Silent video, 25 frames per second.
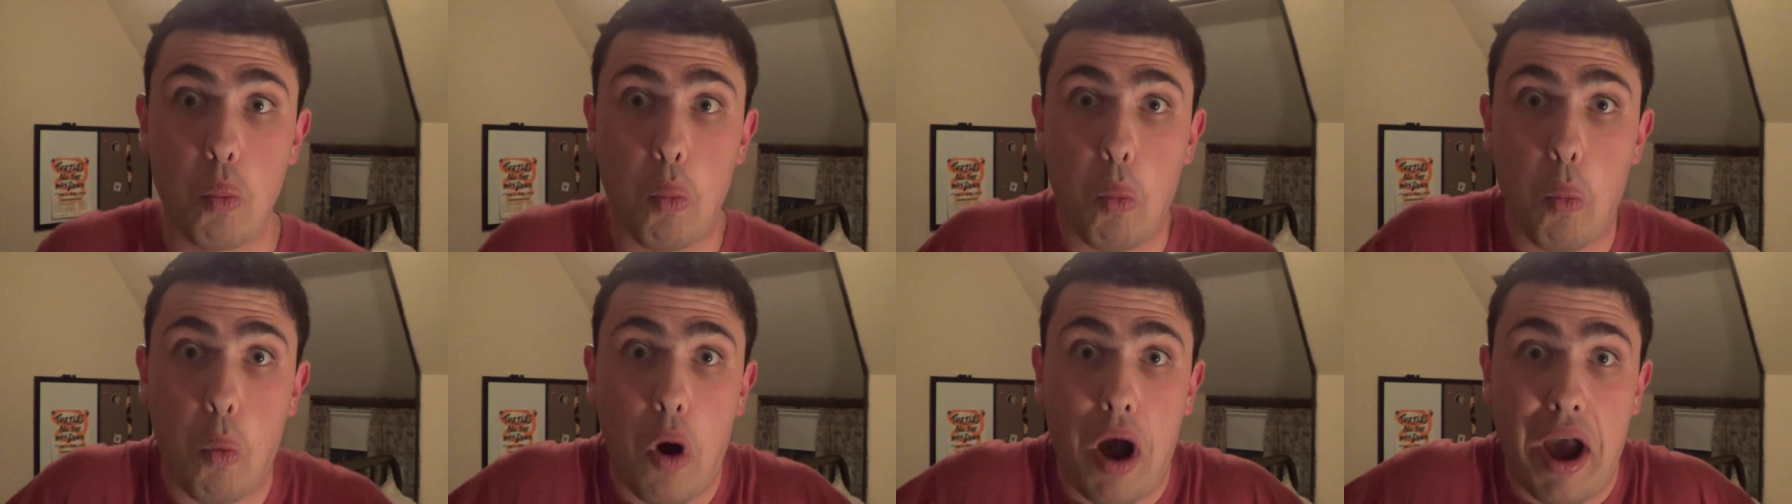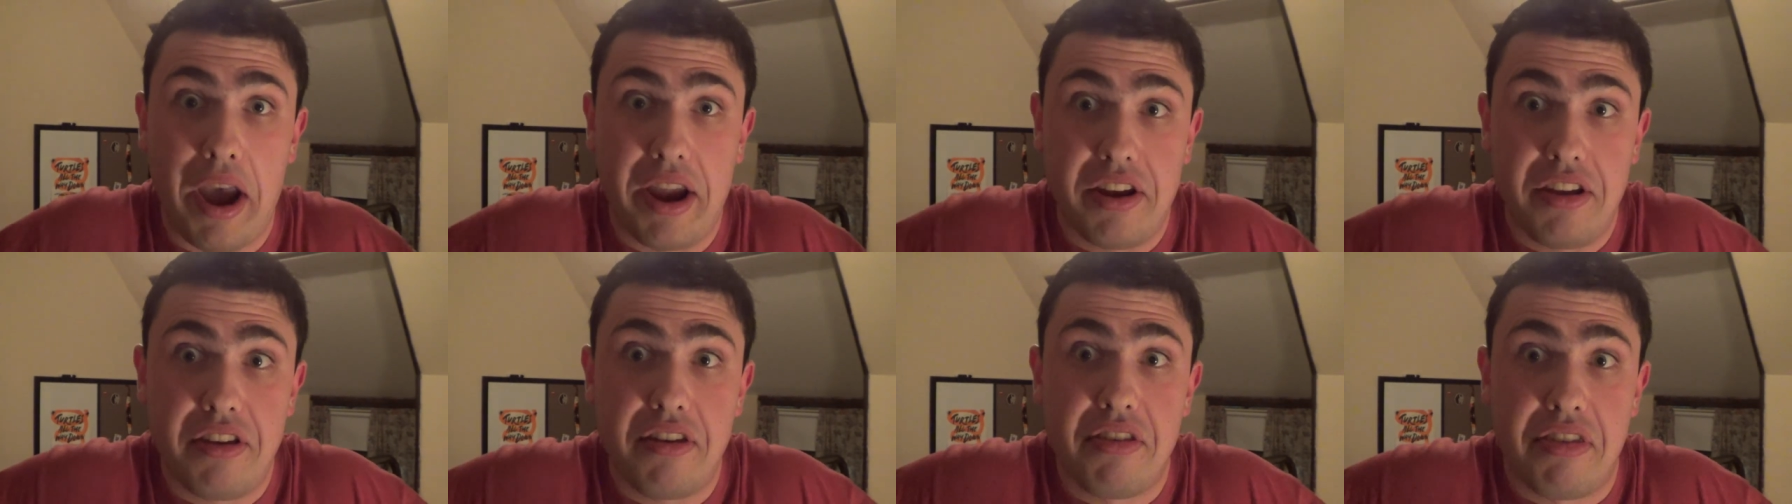
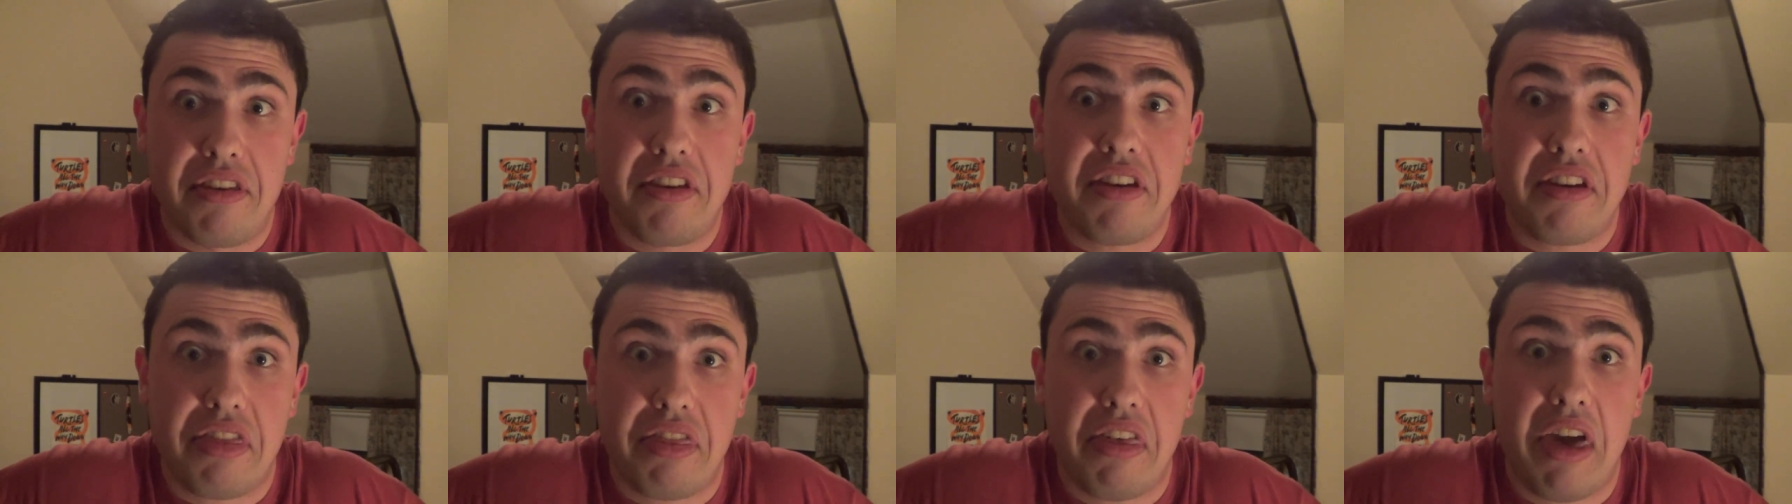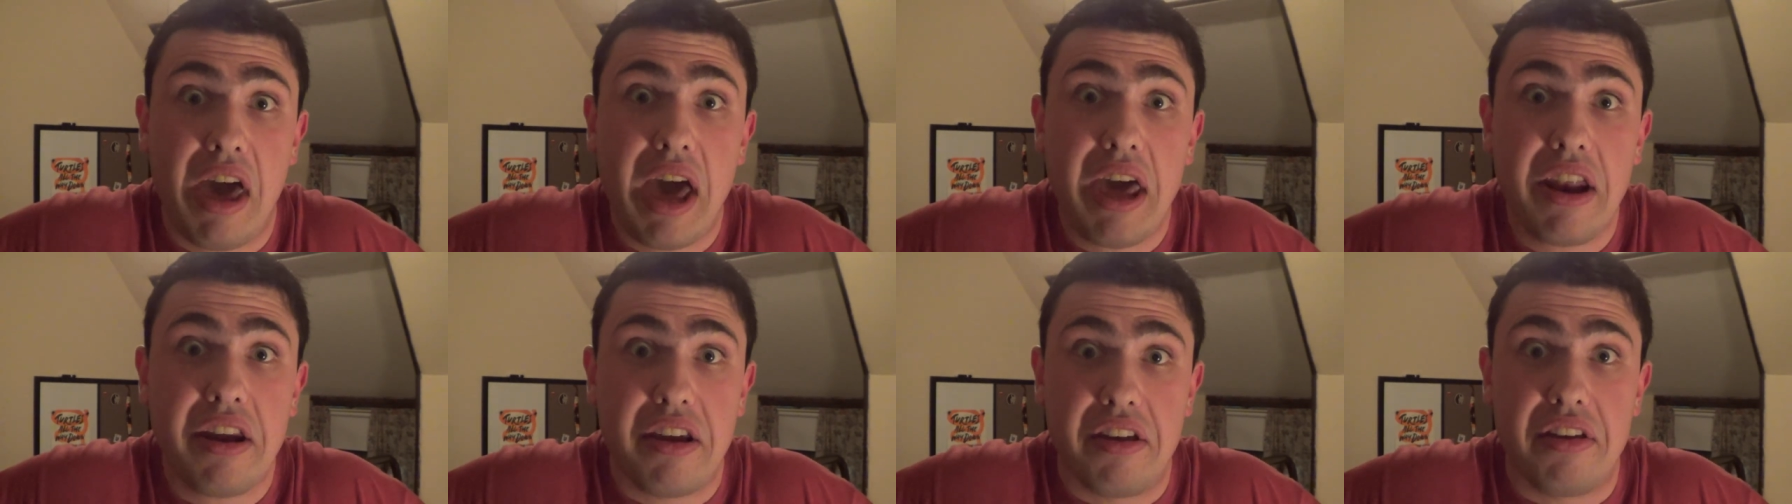Why do you think
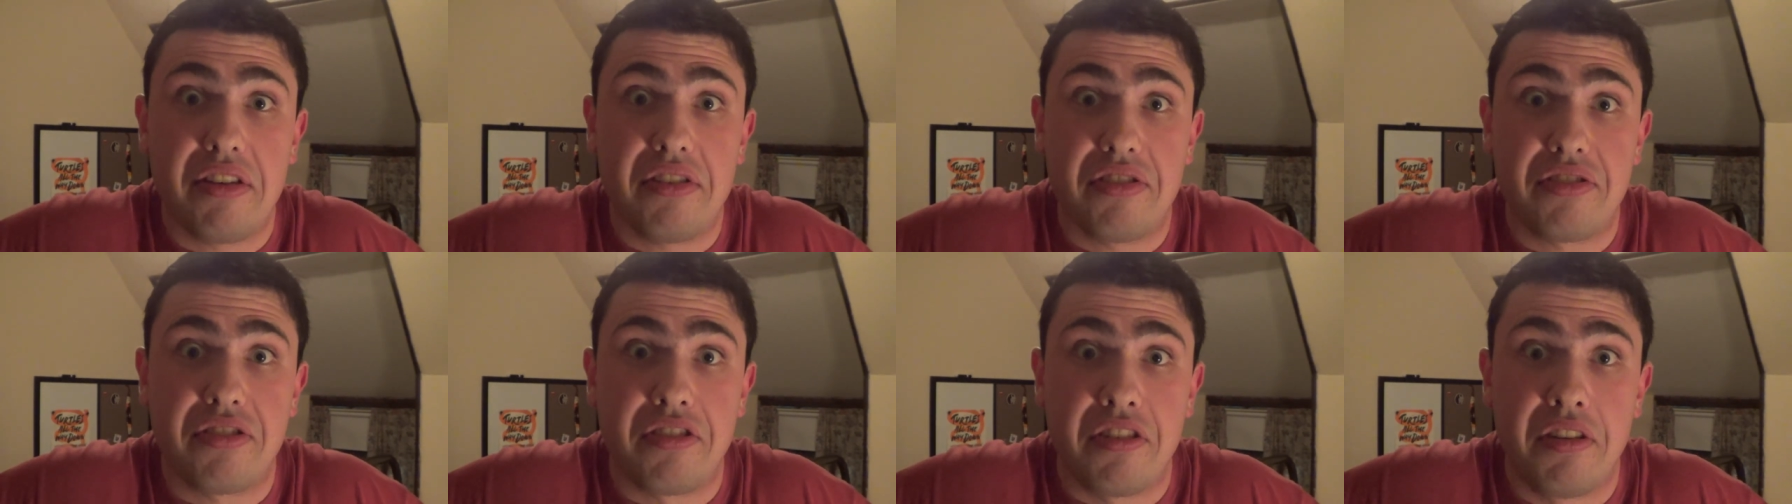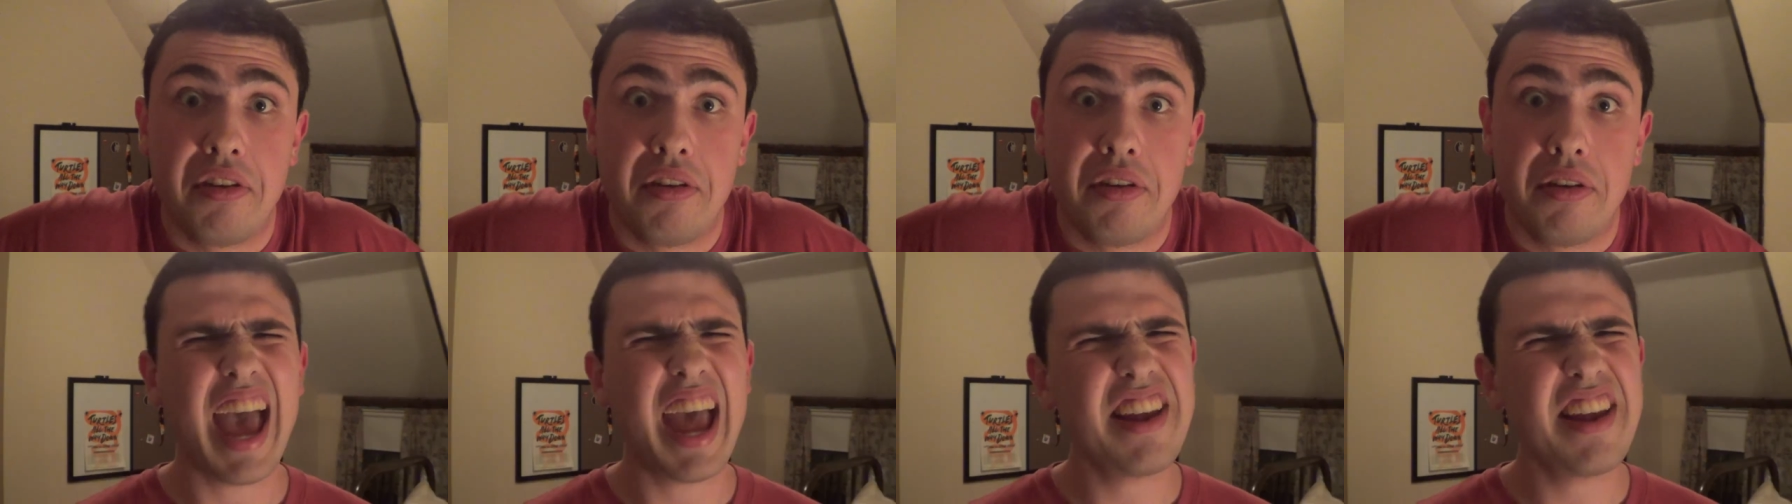that is?